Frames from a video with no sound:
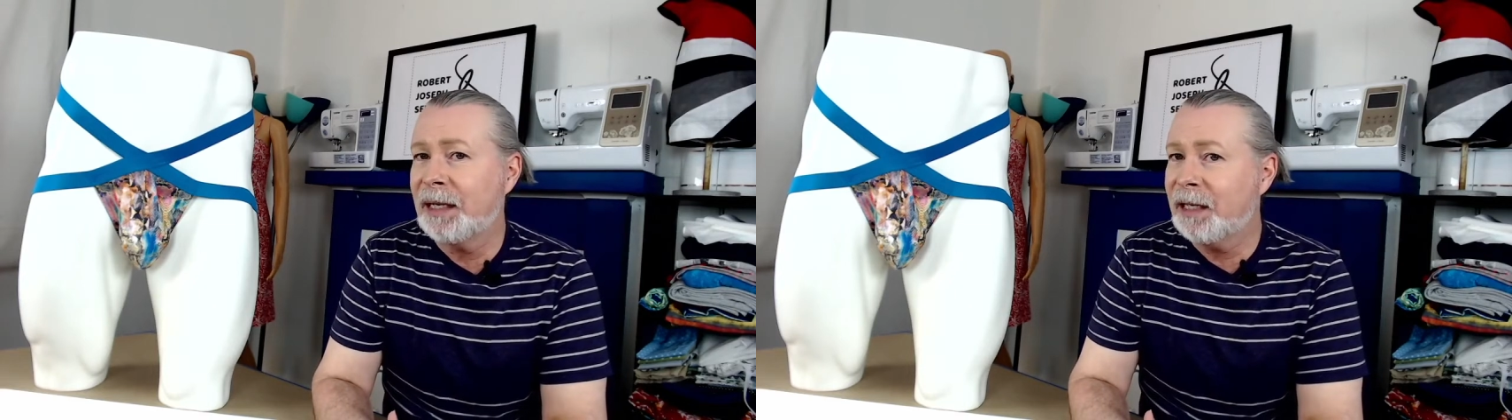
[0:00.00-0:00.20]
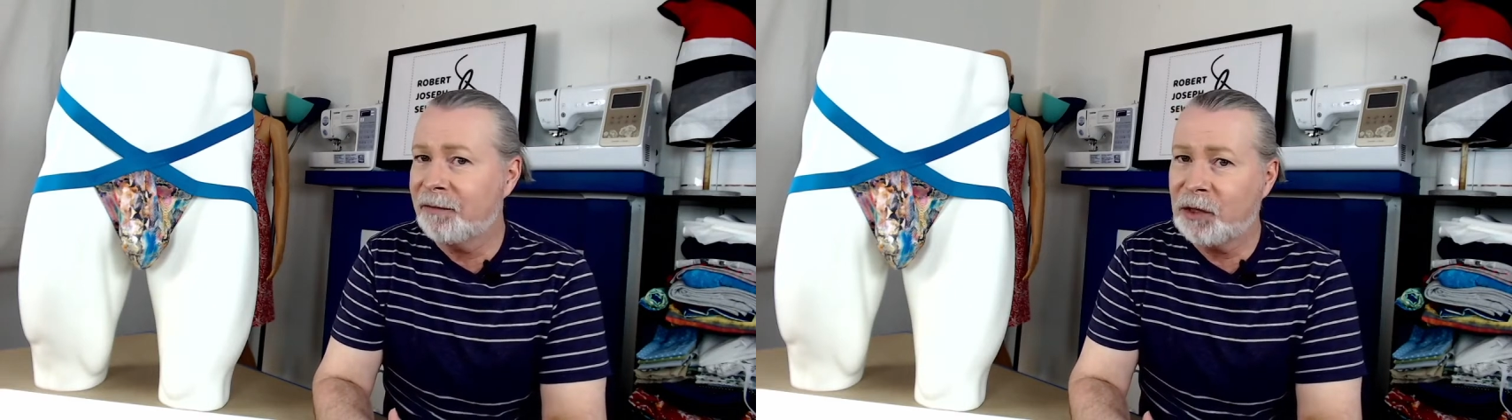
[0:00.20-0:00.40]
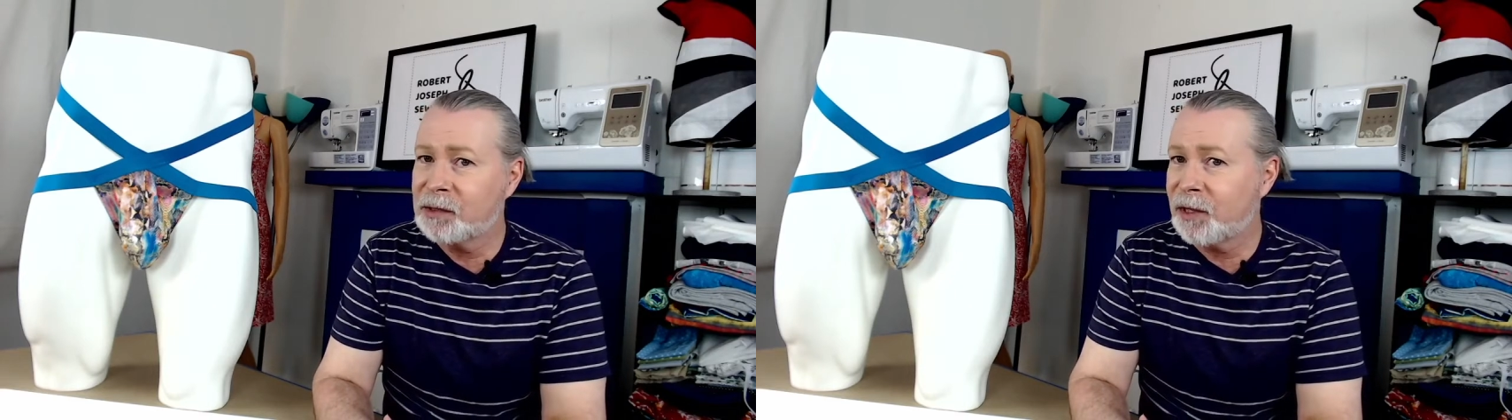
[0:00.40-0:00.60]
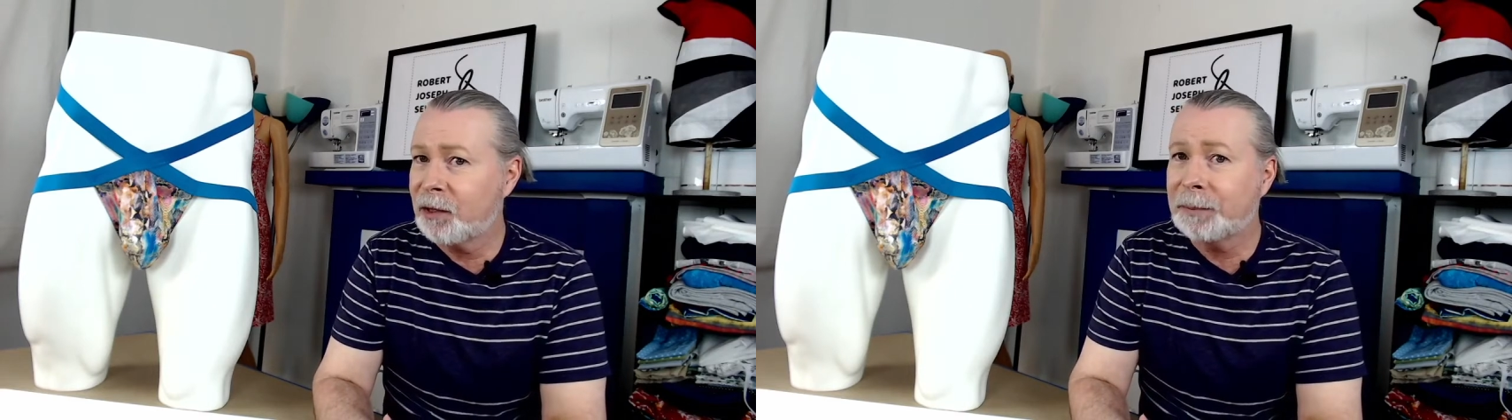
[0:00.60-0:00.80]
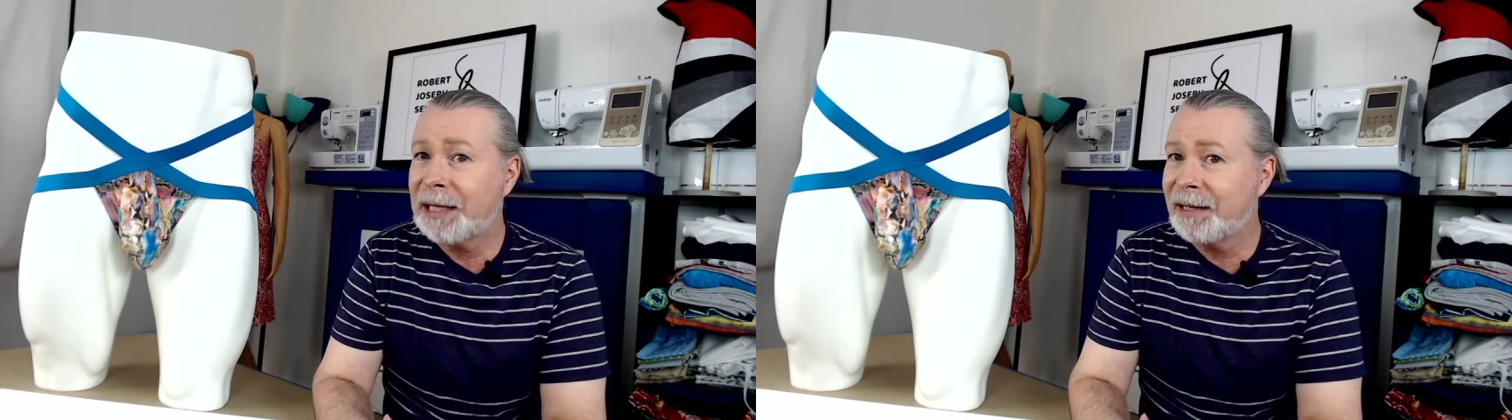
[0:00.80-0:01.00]
any of those
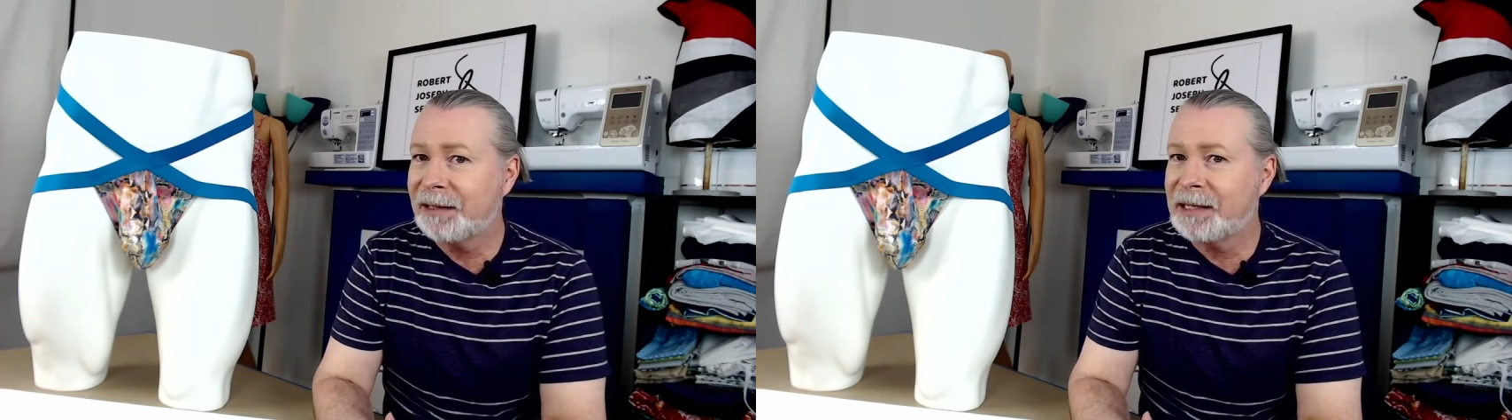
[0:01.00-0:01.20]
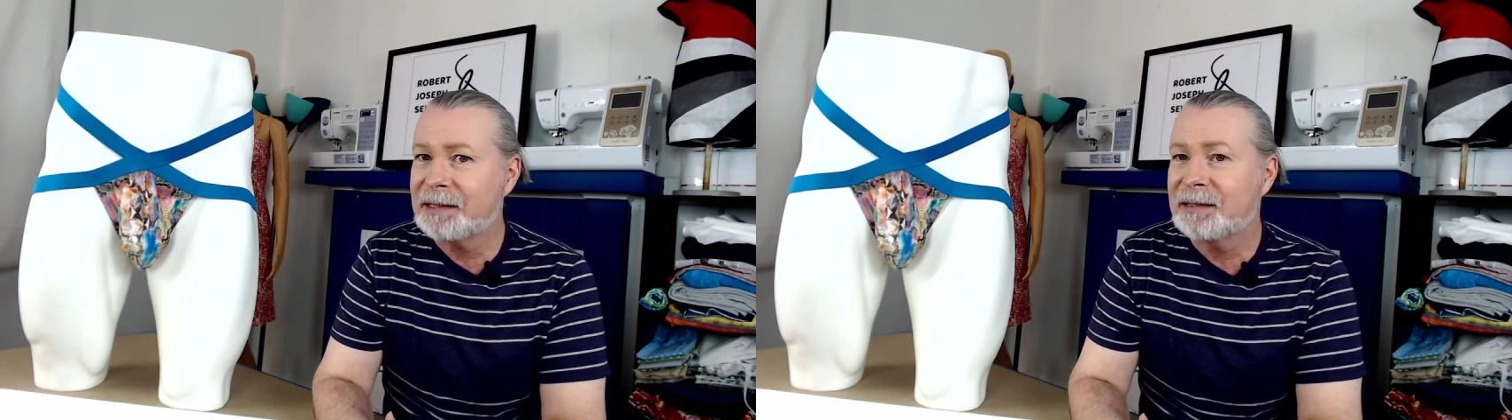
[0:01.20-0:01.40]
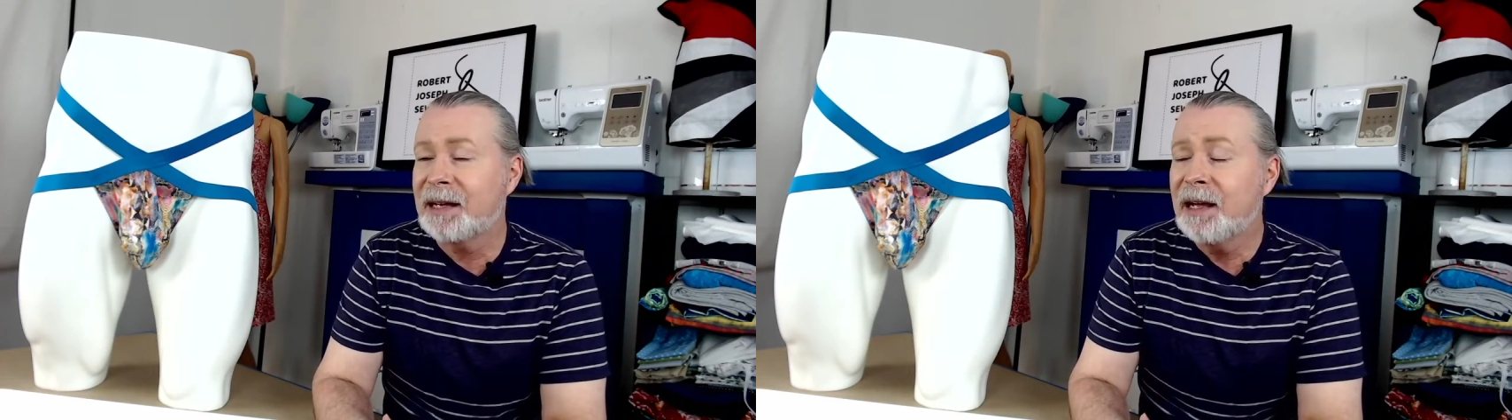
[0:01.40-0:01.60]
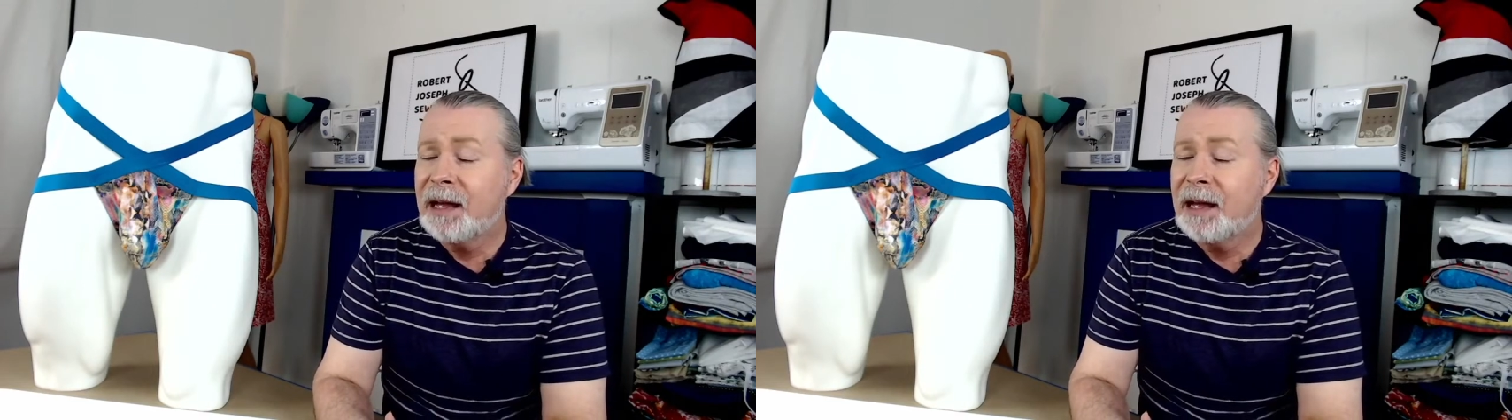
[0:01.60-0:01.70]
other playlists.